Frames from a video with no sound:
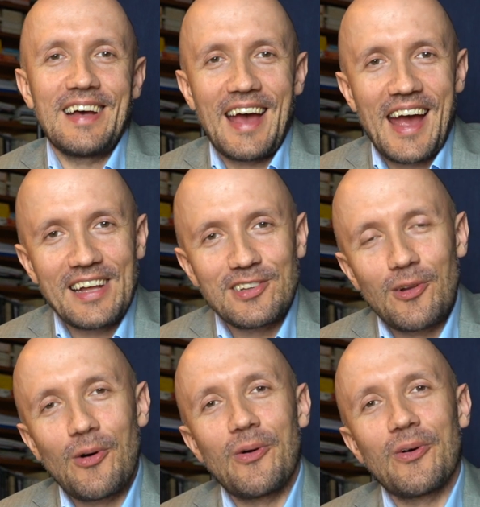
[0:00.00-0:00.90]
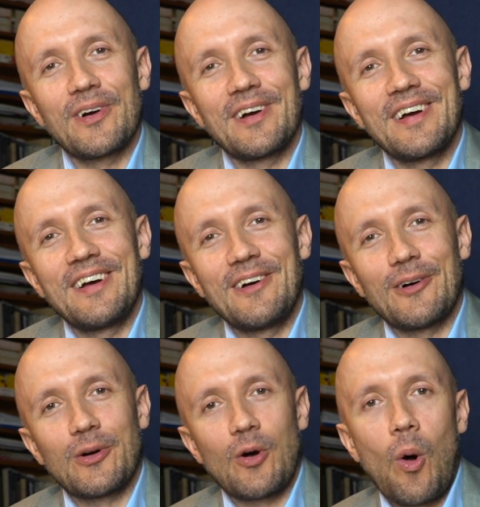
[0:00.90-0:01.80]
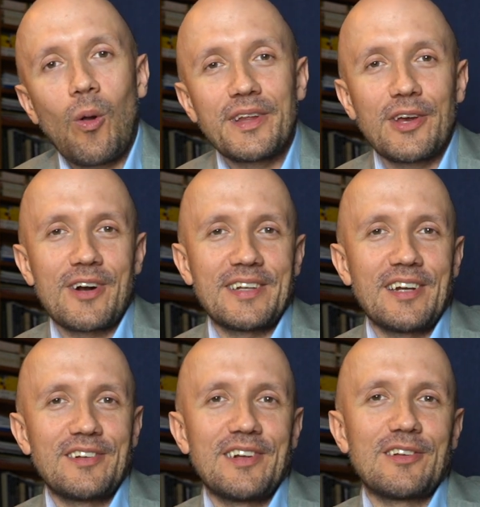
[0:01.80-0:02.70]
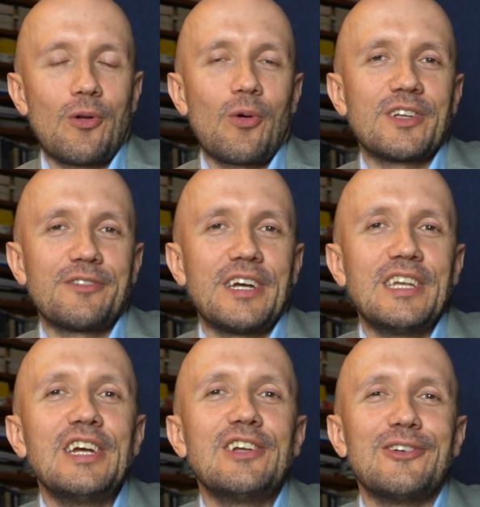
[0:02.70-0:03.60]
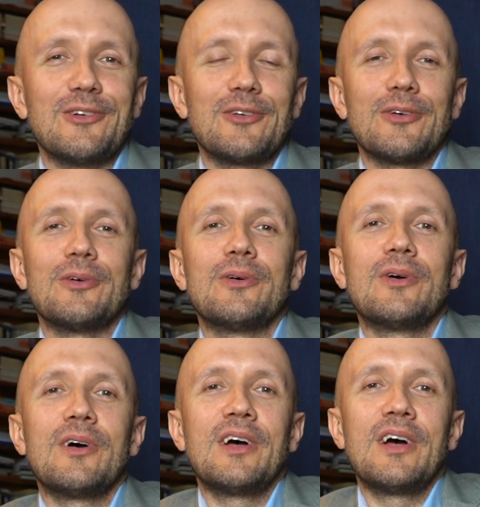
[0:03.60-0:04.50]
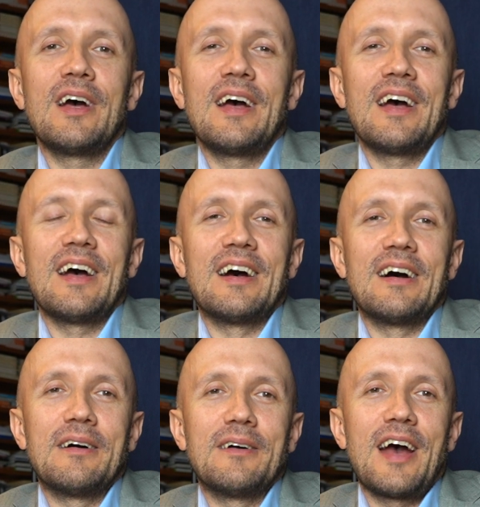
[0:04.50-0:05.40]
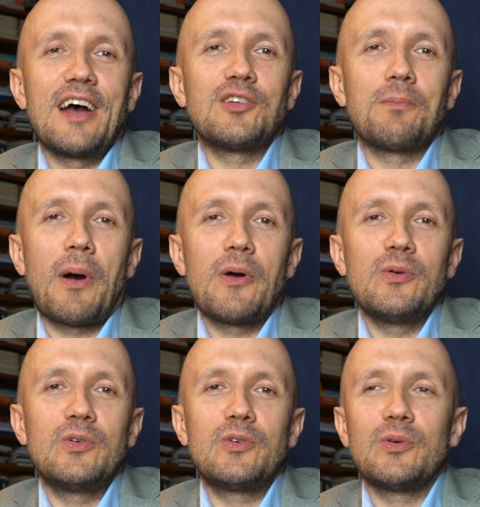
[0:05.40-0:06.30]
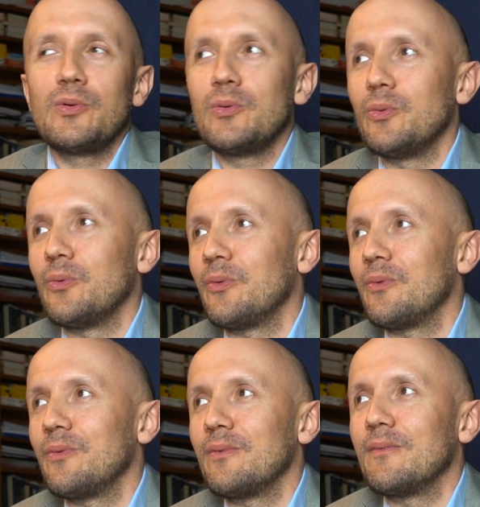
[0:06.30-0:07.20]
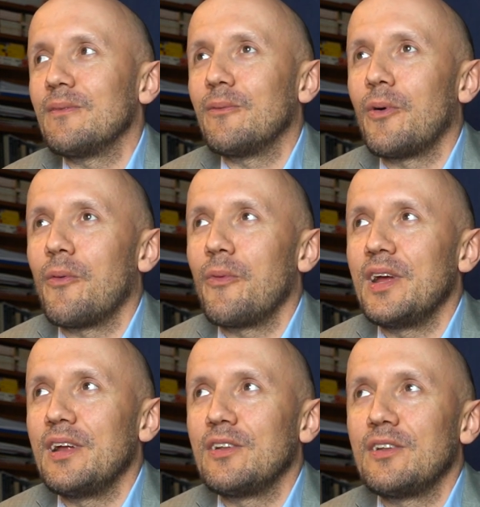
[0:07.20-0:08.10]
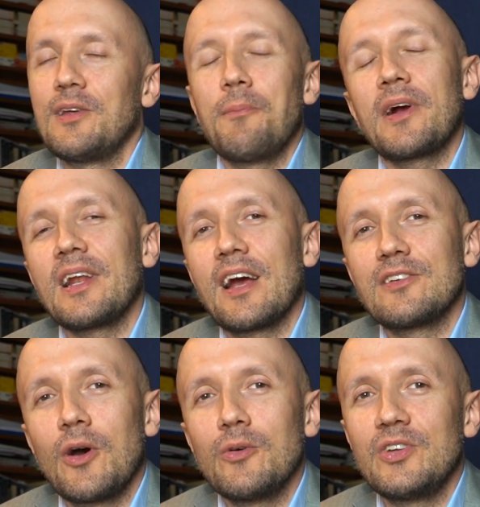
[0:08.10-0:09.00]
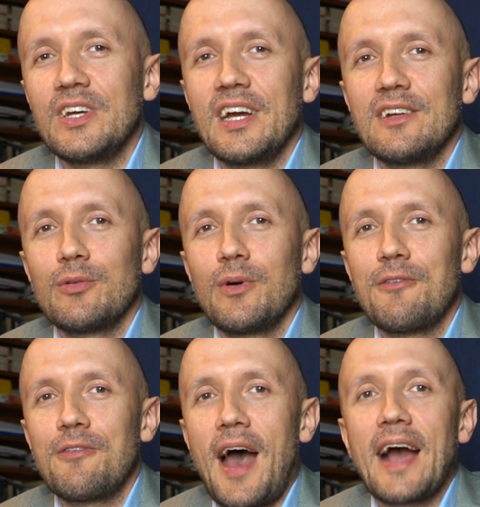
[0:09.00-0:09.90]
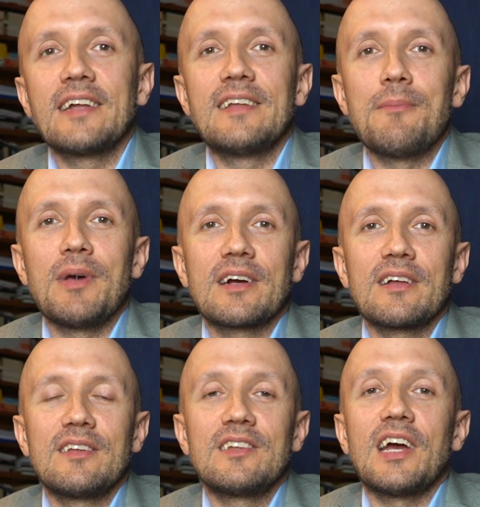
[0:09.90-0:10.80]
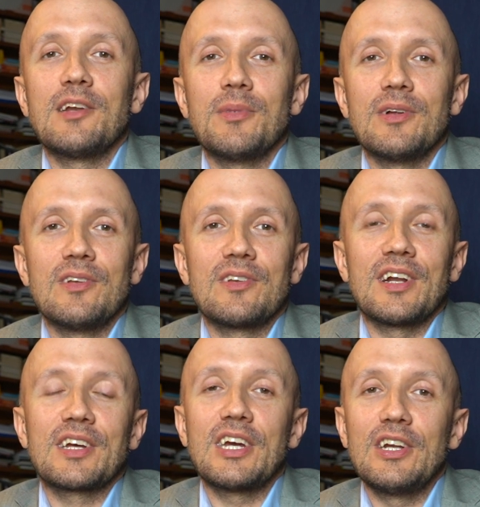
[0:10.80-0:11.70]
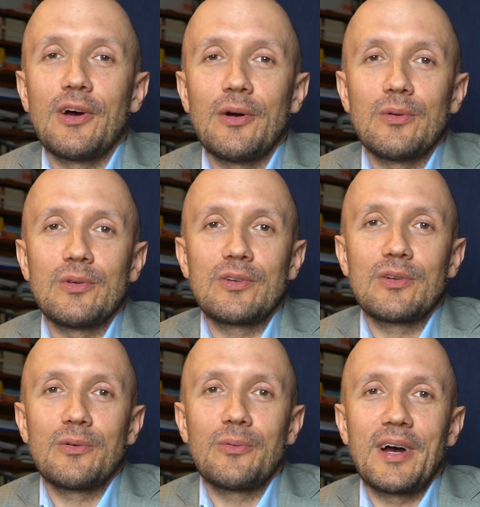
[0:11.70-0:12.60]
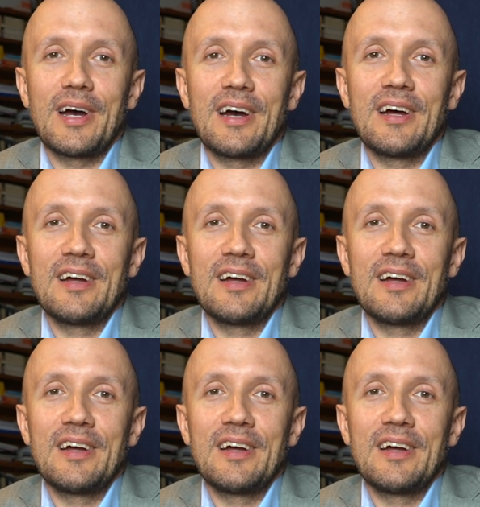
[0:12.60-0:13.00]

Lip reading: as long, or holding your attention as long as they need you to, as opposed to what we typically associate with academic statements and keynotes, where